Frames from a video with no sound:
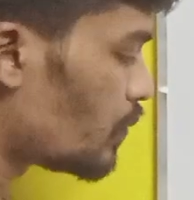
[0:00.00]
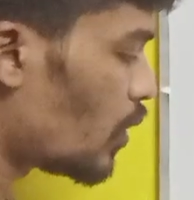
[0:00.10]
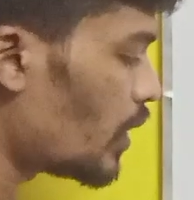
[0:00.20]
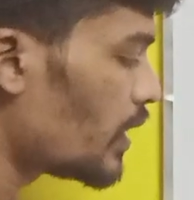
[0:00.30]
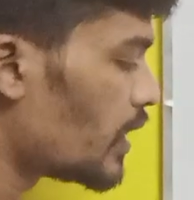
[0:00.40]

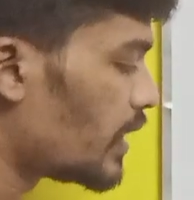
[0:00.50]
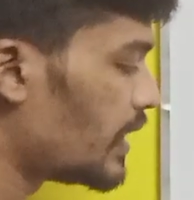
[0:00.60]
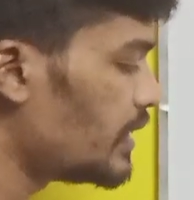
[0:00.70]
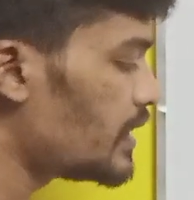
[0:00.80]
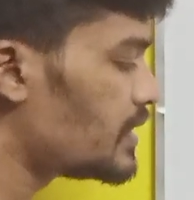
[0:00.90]
for
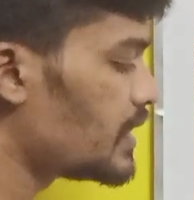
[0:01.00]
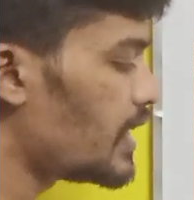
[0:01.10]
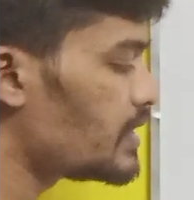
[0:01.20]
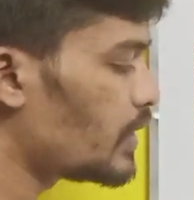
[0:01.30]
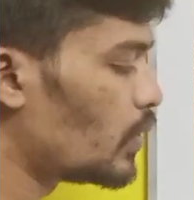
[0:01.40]
int
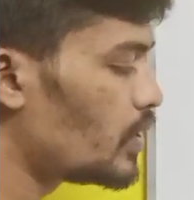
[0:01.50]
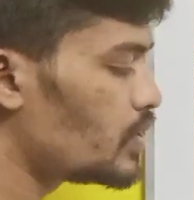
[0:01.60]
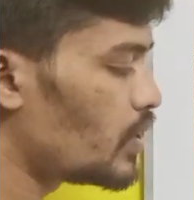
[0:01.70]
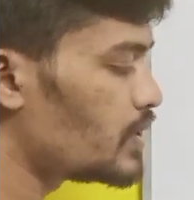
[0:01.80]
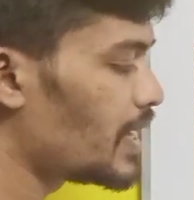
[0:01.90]
j is equal to
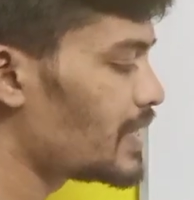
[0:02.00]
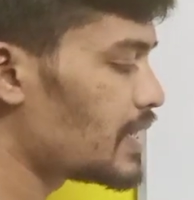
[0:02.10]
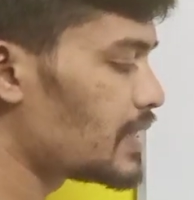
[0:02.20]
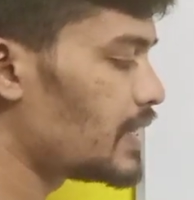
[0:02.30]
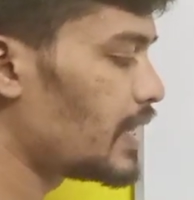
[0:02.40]
0 j
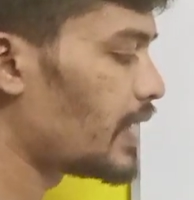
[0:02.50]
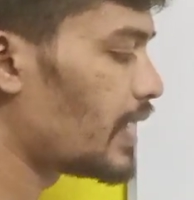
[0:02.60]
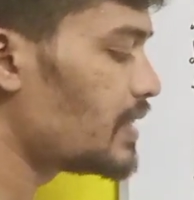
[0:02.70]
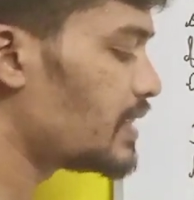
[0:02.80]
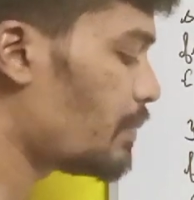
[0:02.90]
is less than
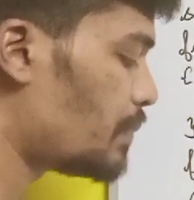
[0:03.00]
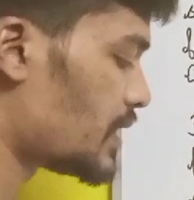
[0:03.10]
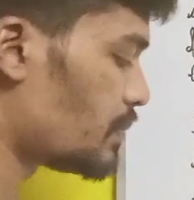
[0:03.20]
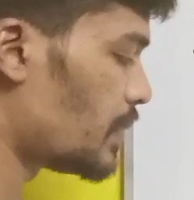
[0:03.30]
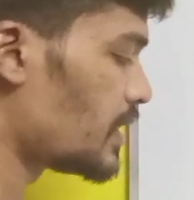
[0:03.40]
n j
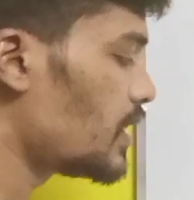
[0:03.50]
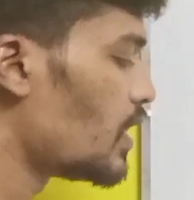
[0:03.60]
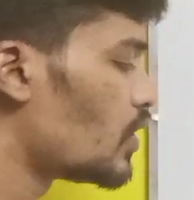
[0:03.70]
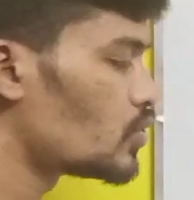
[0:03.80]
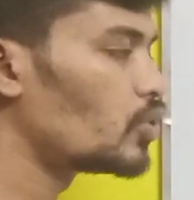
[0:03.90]
plus plus
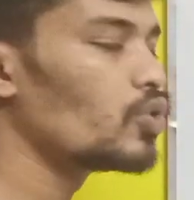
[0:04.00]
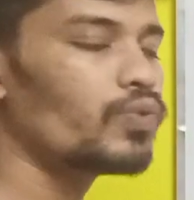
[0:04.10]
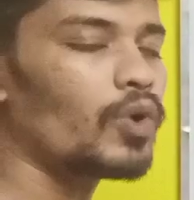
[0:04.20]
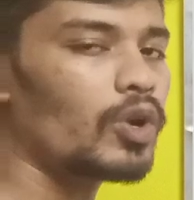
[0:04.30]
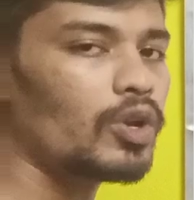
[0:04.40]
so
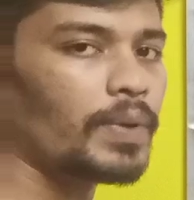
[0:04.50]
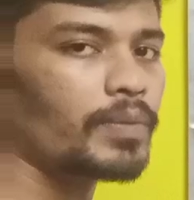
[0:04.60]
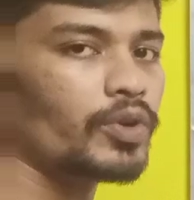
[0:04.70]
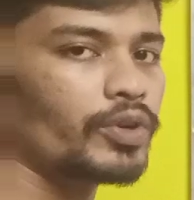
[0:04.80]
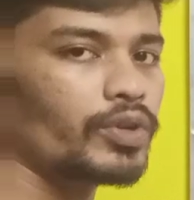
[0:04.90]
two for loop
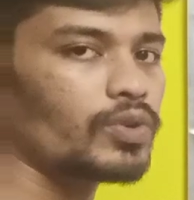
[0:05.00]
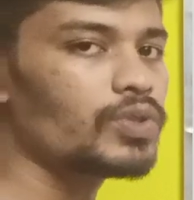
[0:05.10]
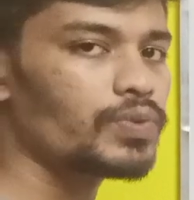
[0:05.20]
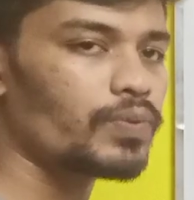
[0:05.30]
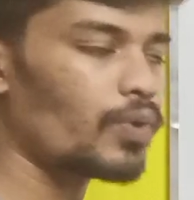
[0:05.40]
I'm going to
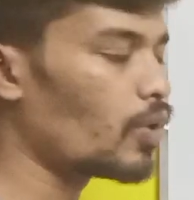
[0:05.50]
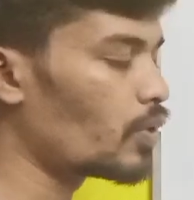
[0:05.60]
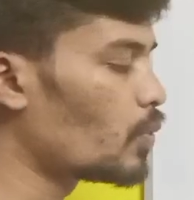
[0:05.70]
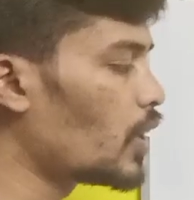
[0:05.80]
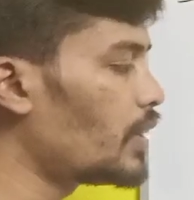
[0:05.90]
use.
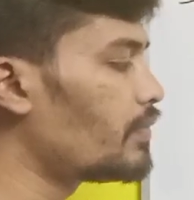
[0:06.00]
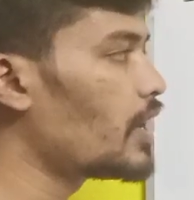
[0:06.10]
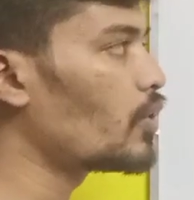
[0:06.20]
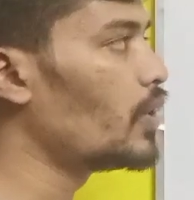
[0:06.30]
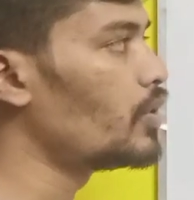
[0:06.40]
For what
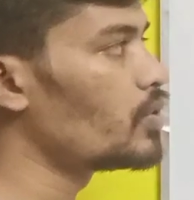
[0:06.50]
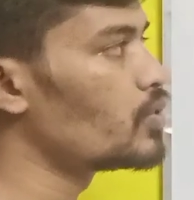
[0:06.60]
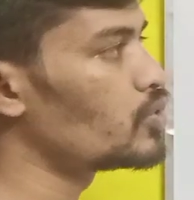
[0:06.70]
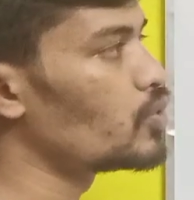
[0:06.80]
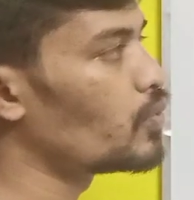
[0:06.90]
we are going to
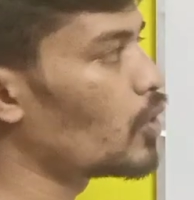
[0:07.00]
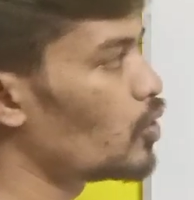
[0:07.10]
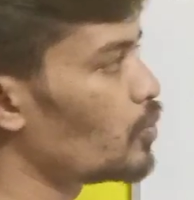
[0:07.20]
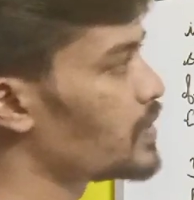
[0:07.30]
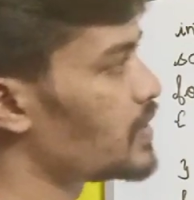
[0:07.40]
use two
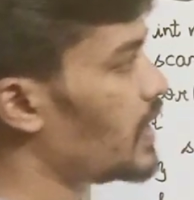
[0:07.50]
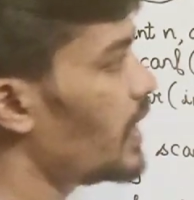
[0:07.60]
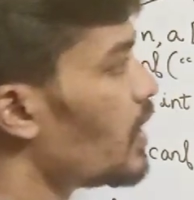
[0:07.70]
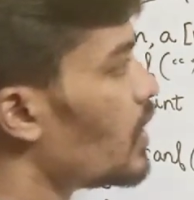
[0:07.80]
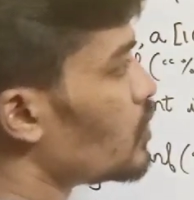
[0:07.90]
for loop is
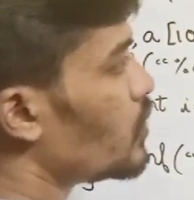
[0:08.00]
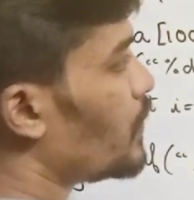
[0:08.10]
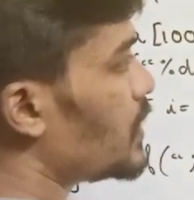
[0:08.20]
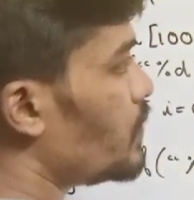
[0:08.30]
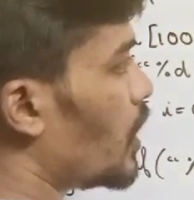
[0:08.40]
that.
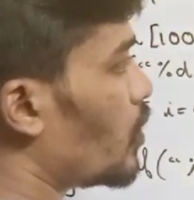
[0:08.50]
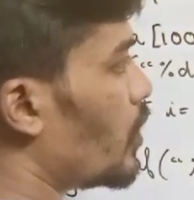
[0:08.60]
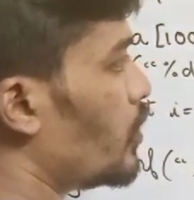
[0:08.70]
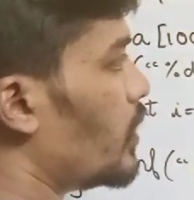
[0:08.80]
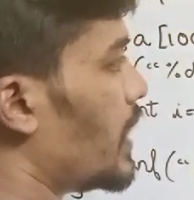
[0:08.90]
So first we are
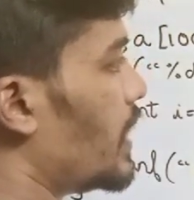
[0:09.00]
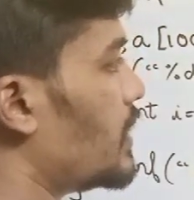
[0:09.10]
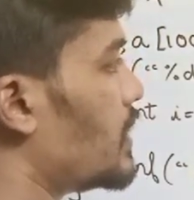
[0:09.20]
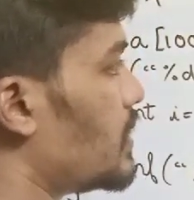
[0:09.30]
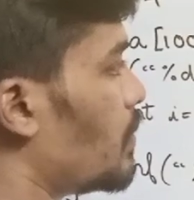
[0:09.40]
going to
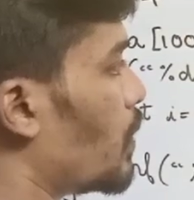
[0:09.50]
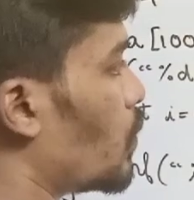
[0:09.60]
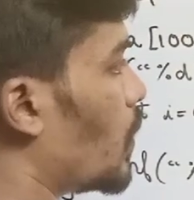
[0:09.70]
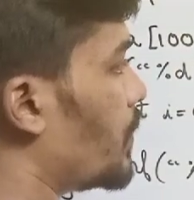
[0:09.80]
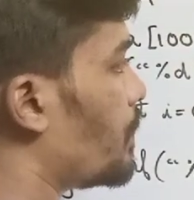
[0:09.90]
take this
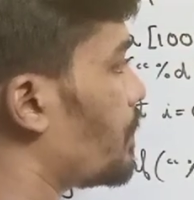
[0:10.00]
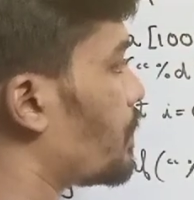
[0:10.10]
number 1.